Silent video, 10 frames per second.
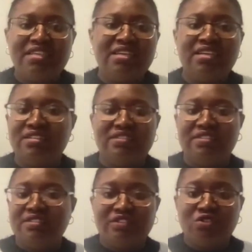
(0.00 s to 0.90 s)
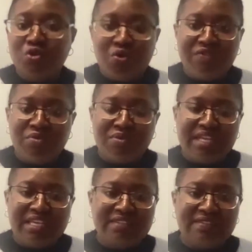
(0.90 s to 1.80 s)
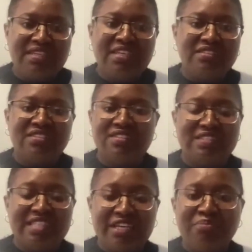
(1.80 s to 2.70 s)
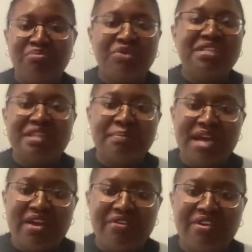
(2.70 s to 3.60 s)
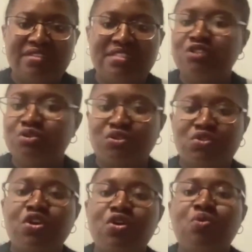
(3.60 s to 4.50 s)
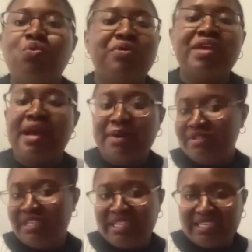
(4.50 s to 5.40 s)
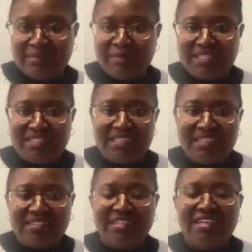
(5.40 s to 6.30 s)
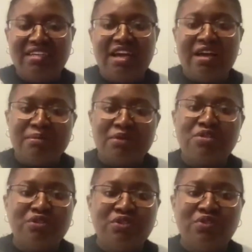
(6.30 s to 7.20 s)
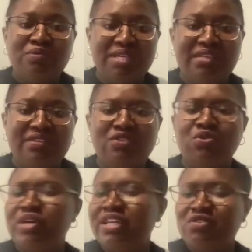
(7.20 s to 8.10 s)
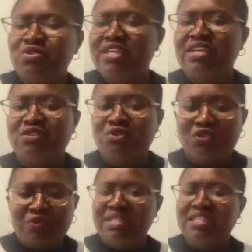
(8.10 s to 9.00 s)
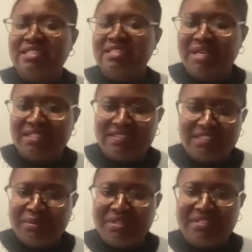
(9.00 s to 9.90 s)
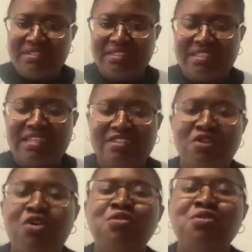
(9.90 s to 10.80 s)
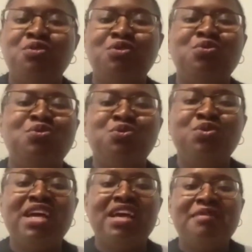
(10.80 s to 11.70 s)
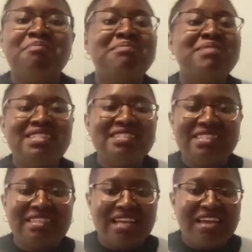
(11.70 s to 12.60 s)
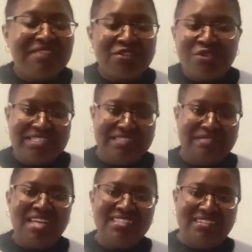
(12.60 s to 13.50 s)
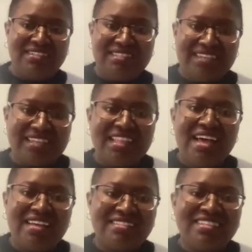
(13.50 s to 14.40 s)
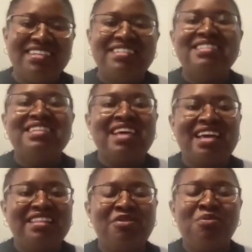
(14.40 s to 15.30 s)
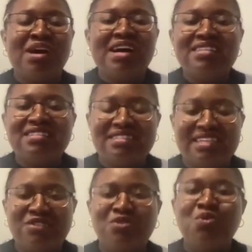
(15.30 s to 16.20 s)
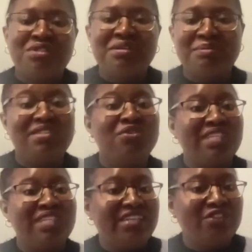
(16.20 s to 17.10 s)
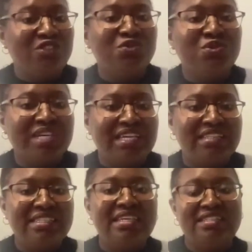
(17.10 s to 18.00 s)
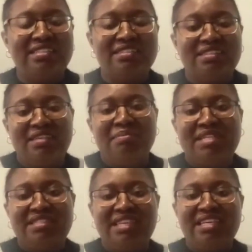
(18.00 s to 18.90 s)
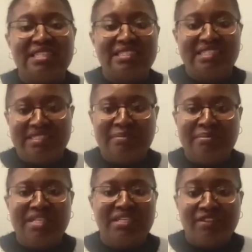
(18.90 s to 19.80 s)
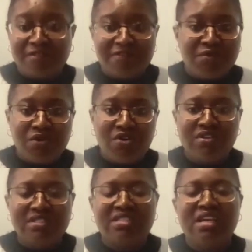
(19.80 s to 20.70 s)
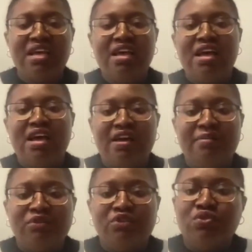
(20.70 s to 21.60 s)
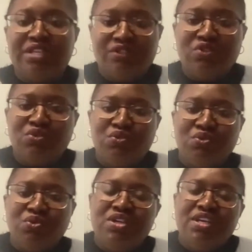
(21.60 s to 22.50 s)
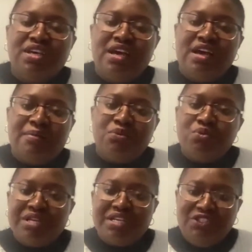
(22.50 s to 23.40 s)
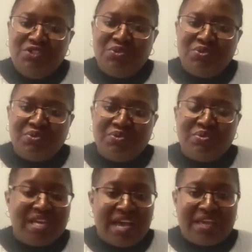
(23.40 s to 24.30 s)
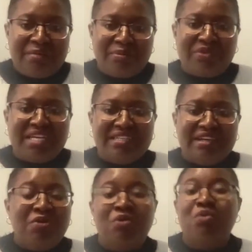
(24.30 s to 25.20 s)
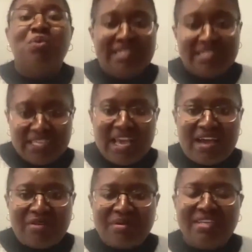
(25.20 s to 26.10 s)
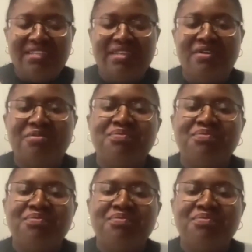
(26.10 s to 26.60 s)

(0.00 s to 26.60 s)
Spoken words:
and go for it and just like break the barriers and not worry about the next person close to me. So it's okay not to be the smartest person in class. All those who made it in life are not the smartest in class. They are the ones that told themselves they can do it, and they maintain the discipline and focus to get to where I am right now, or where they are right now.